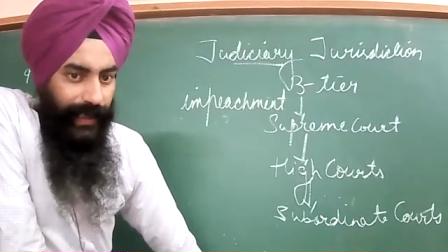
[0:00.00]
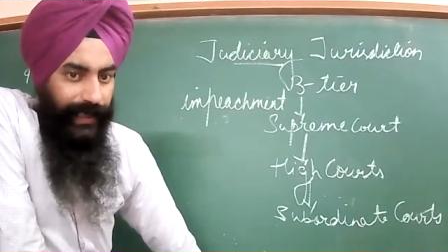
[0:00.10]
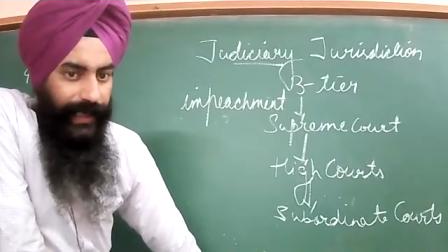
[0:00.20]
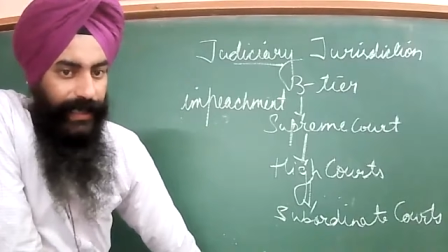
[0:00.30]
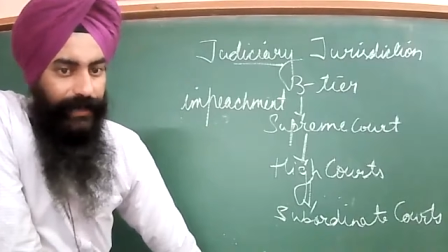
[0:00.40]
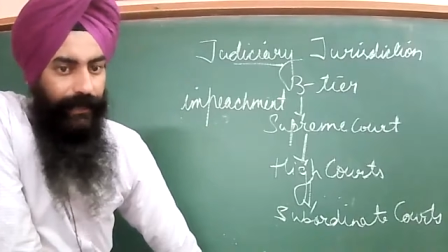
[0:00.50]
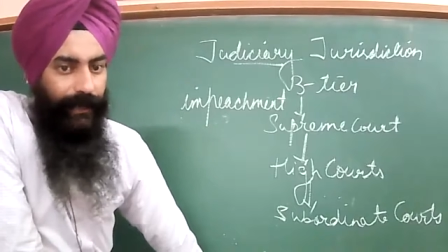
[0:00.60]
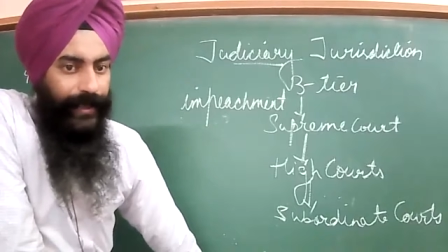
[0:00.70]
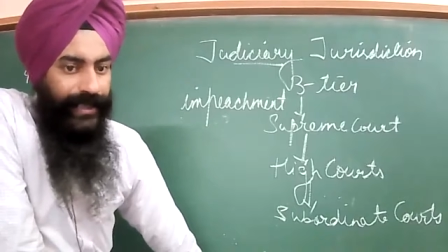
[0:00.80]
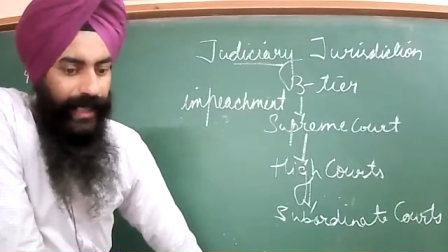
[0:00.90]
The case will
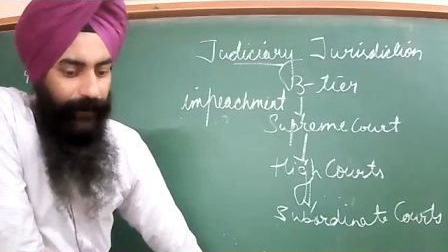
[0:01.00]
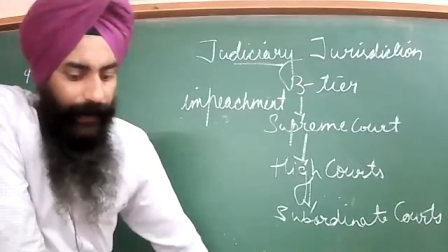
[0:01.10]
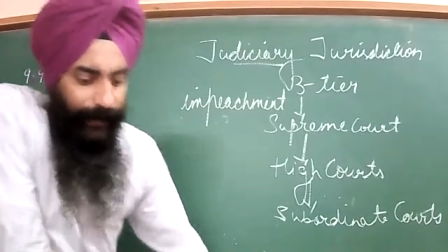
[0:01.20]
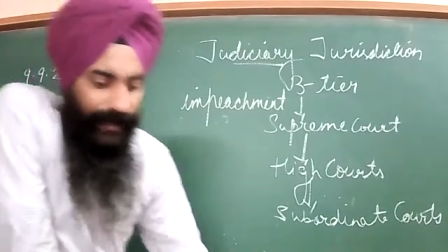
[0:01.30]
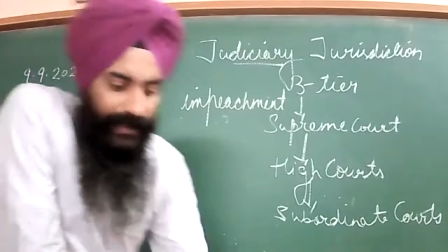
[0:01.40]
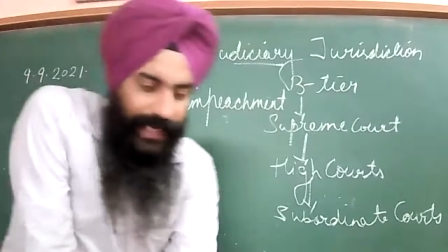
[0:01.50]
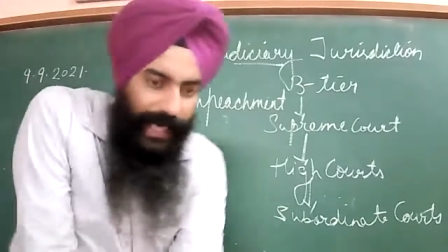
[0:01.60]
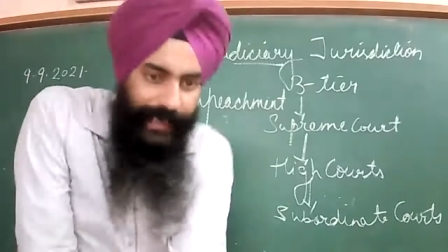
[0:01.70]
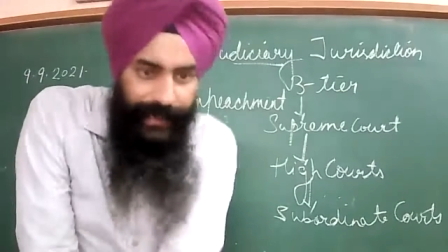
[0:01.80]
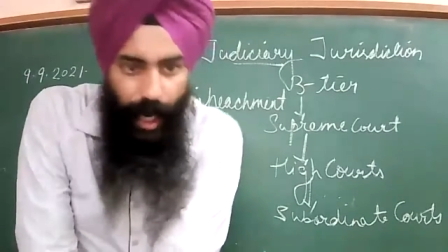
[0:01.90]
present from the
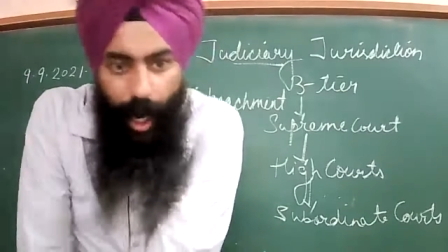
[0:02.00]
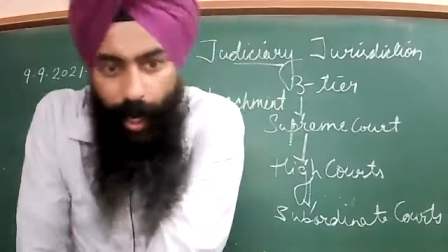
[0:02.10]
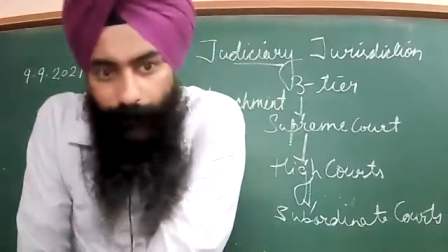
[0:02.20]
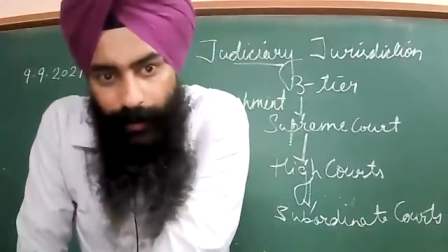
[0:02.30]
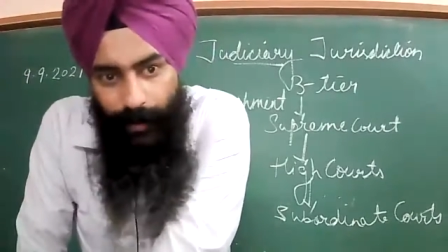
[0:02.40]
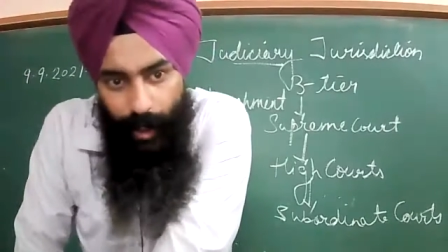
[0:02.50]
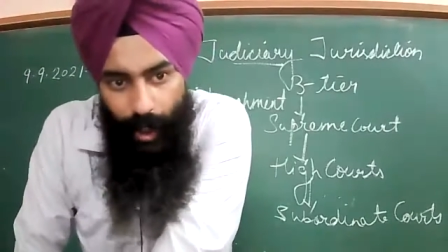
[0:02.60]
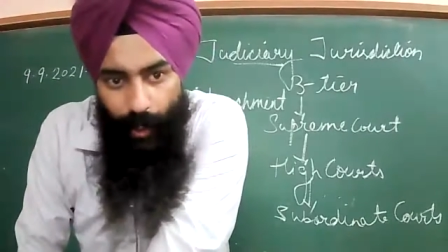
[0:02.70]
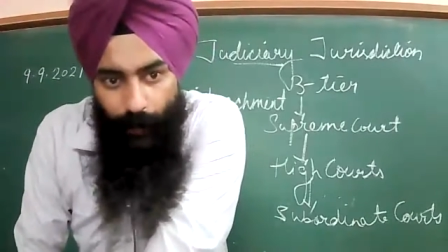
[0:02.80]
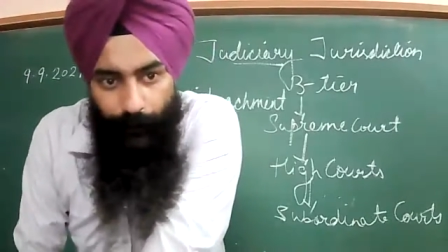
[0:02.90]
side of
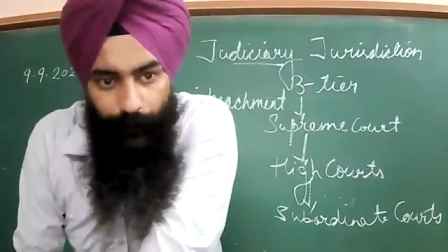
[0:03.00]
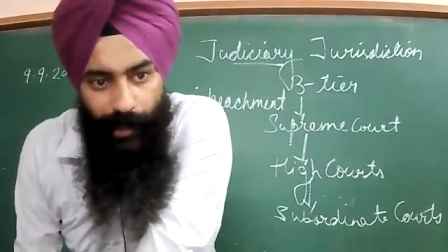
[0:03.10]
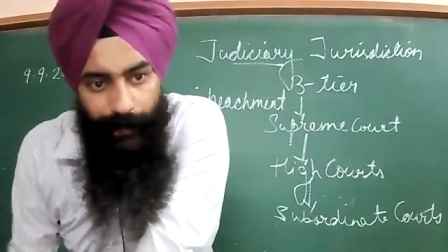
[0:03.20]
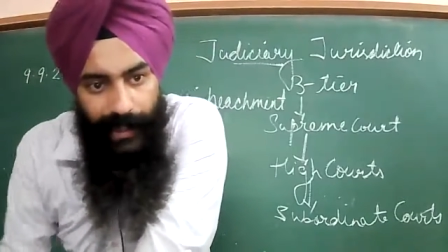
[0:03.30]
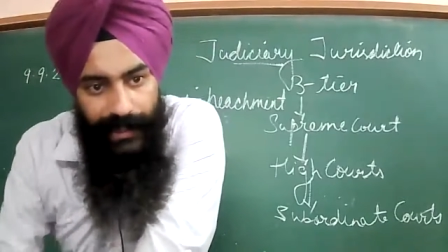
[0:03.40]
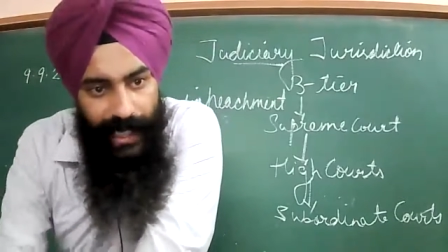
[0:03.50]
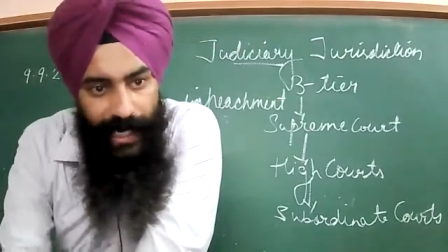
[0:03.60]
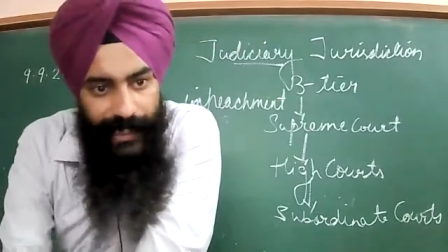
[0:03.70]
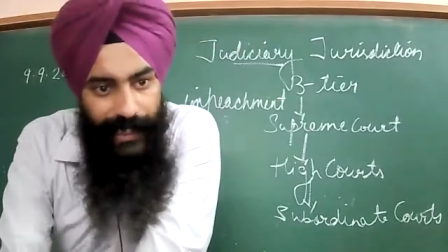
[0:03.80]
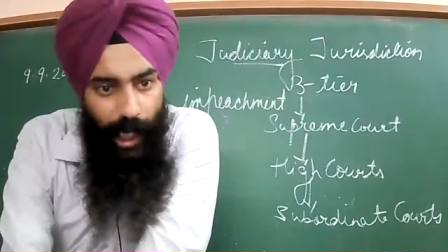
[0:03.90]

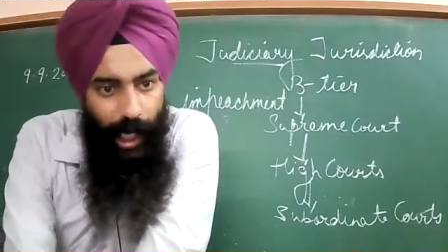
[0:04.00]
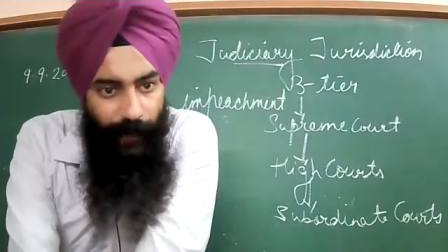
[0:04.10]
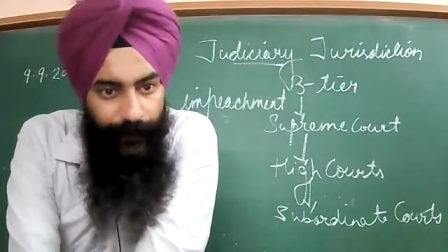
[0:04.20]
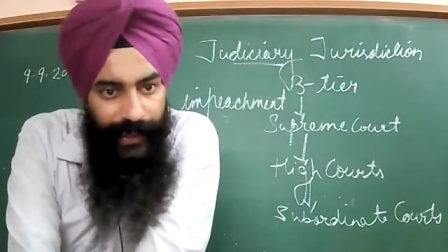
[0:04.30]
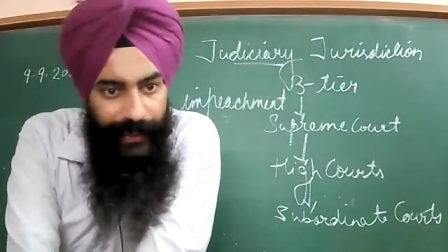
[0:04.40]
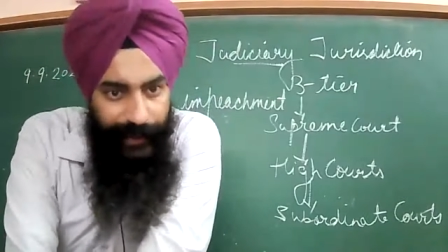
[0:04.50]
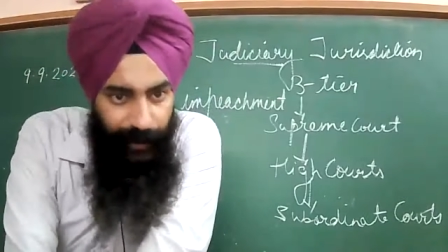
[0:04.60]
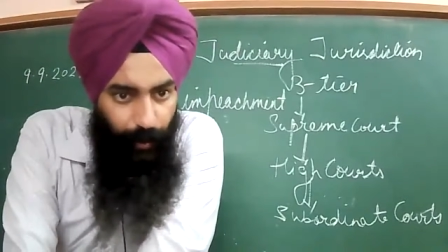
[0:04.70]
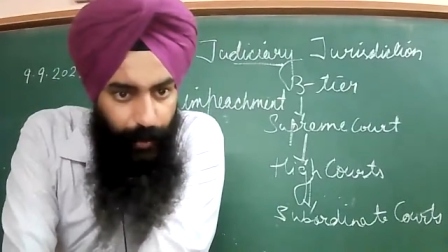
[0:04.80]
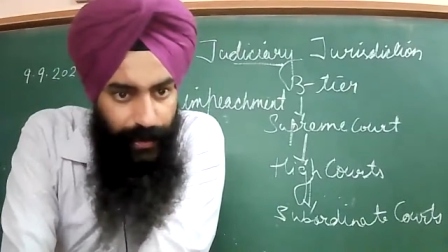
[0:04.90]
the
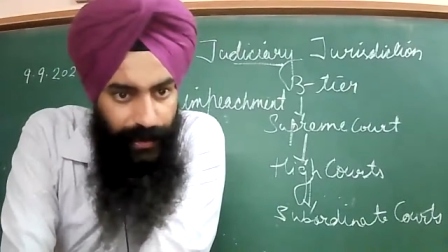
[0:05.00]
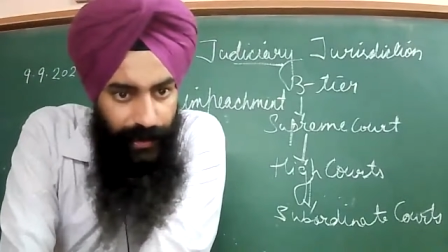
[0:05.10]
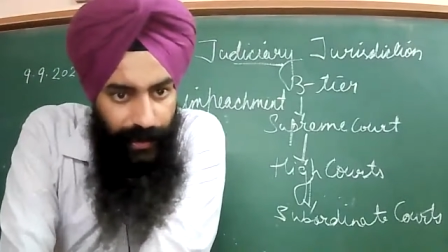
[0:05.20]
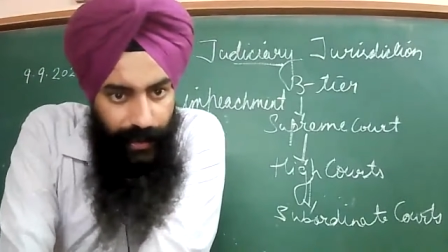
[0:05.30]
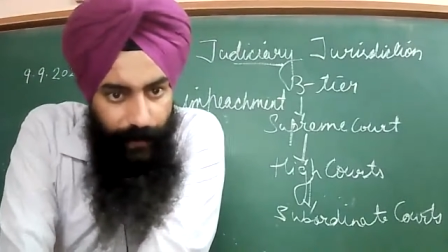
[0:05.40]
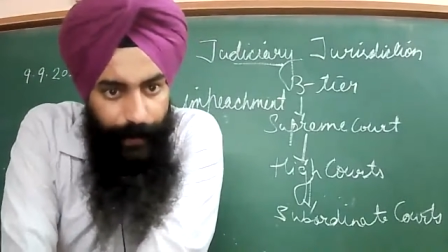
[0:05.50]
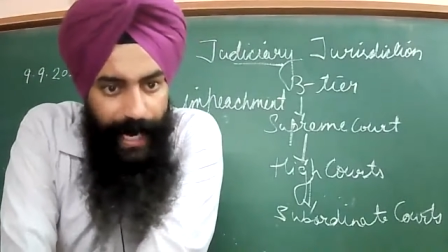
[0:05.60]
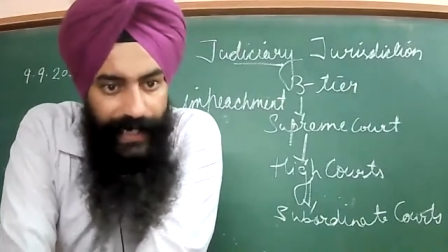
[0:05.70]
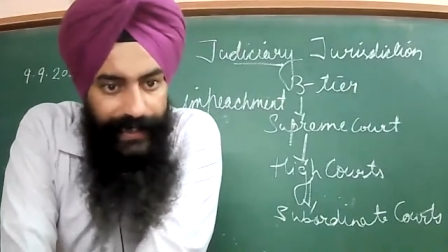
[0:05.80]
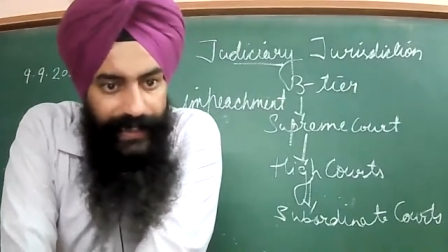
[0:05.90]
accused by